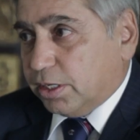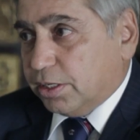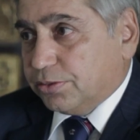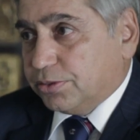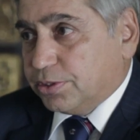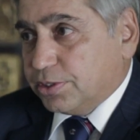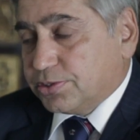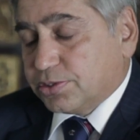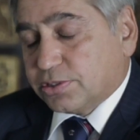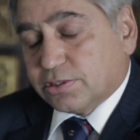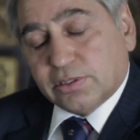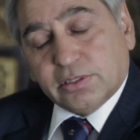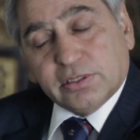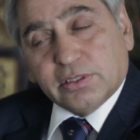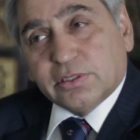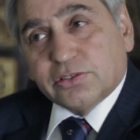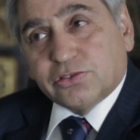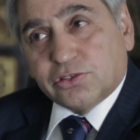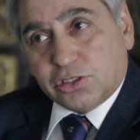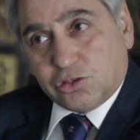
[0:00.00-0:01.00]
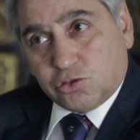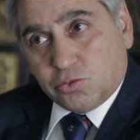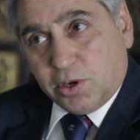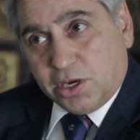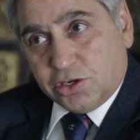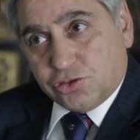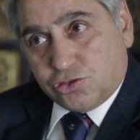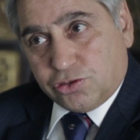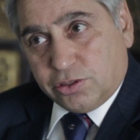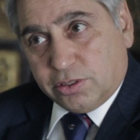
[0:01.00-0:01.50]
In this
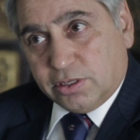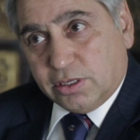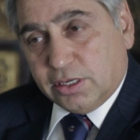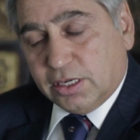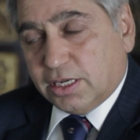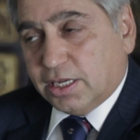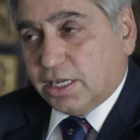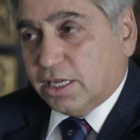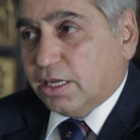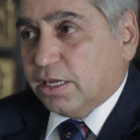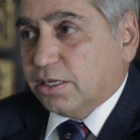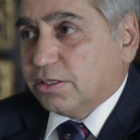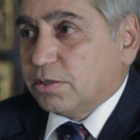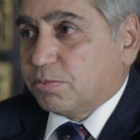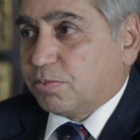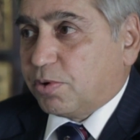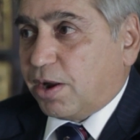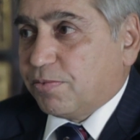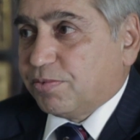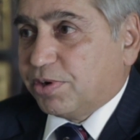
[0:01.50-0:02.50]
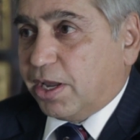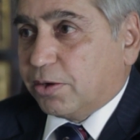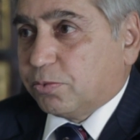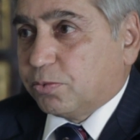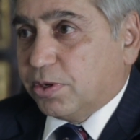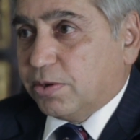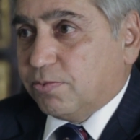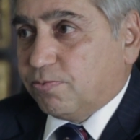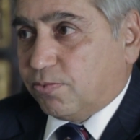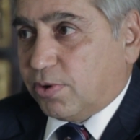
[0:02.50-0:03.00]
situation, the private
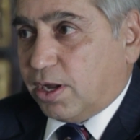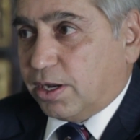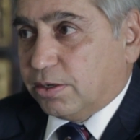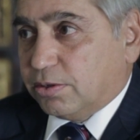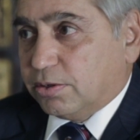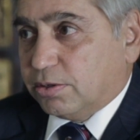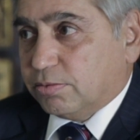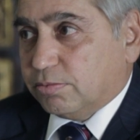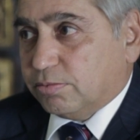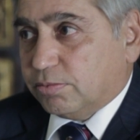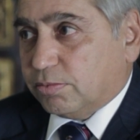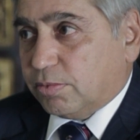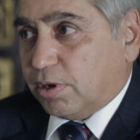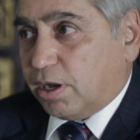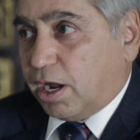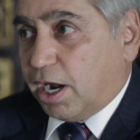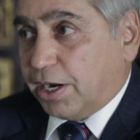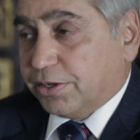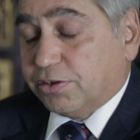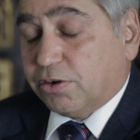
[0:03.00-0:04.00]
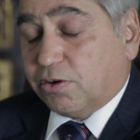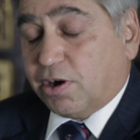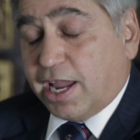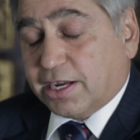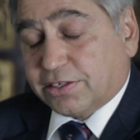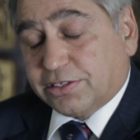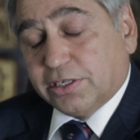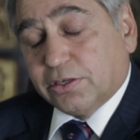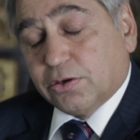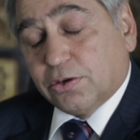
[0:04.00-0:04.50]
equity fund, either
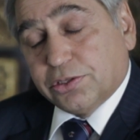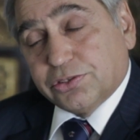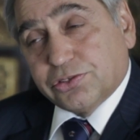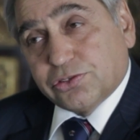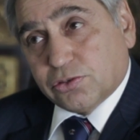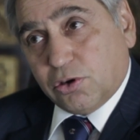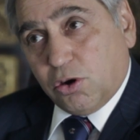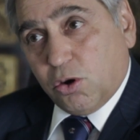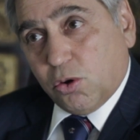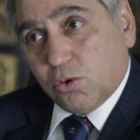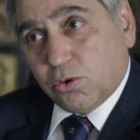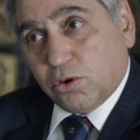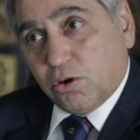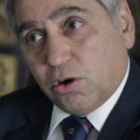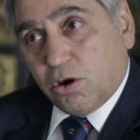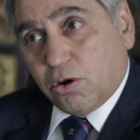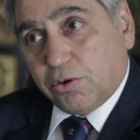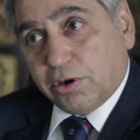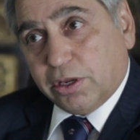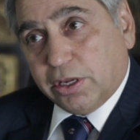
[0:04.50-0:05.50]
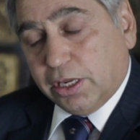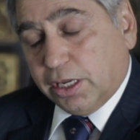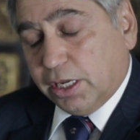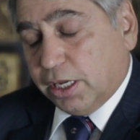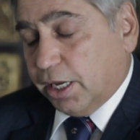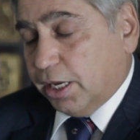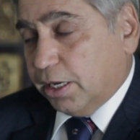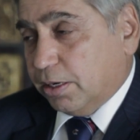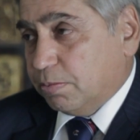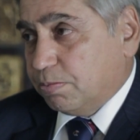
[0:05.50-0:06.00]
acting on its own or
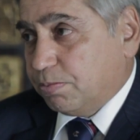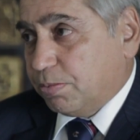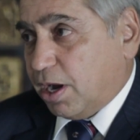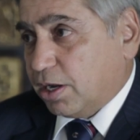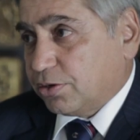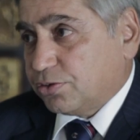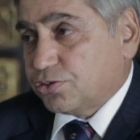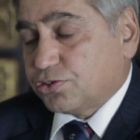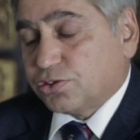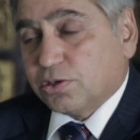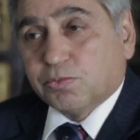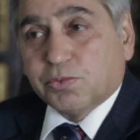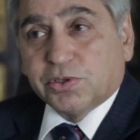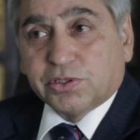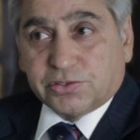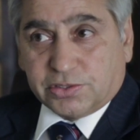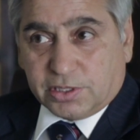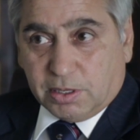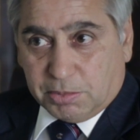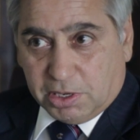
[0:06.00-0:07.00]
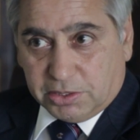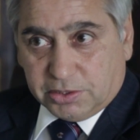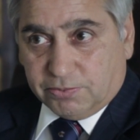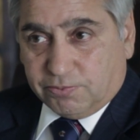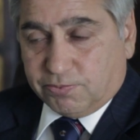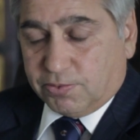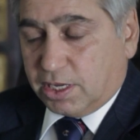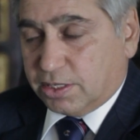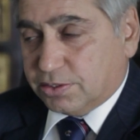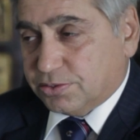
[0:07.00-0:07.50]
in partnership with some other
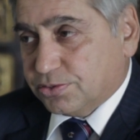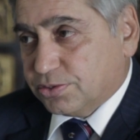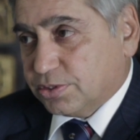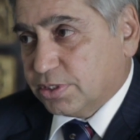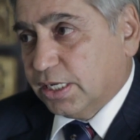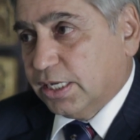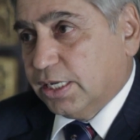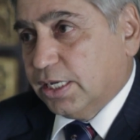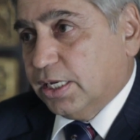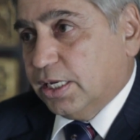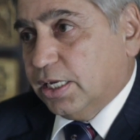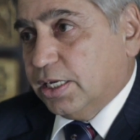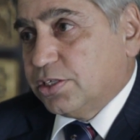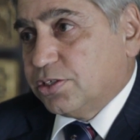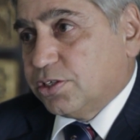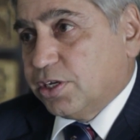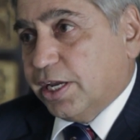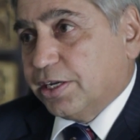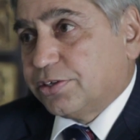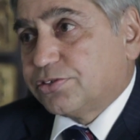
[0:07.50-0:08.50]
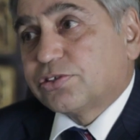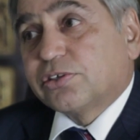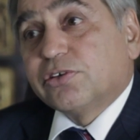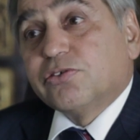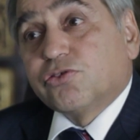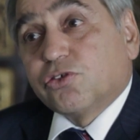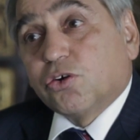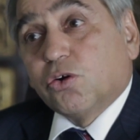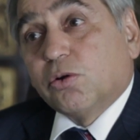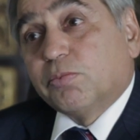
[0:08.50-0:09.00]
funds, takes
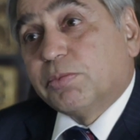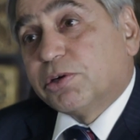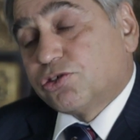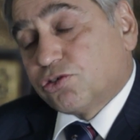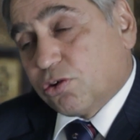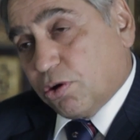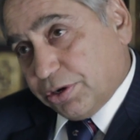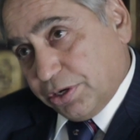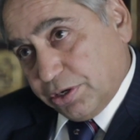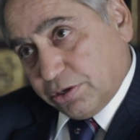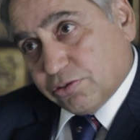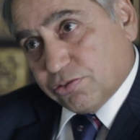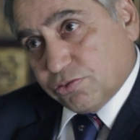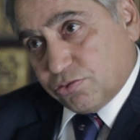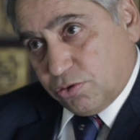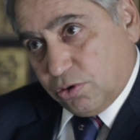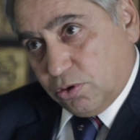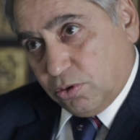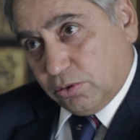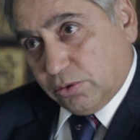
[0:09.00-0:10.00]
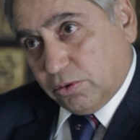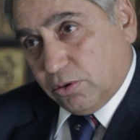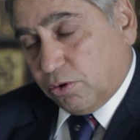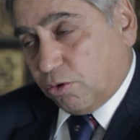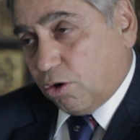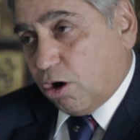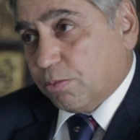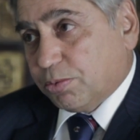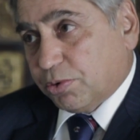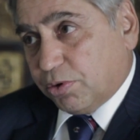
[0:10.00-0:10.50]
control, majority control or
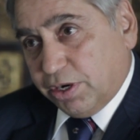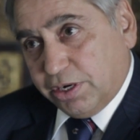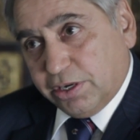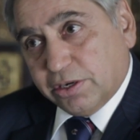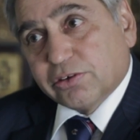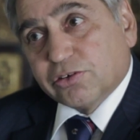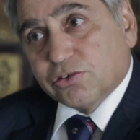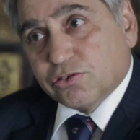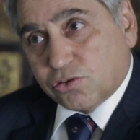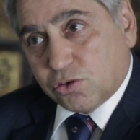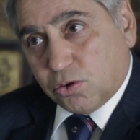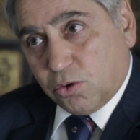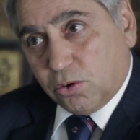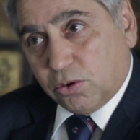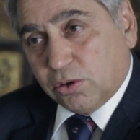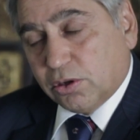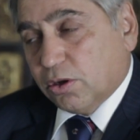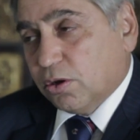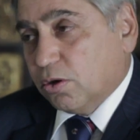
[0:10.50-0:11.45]
operating control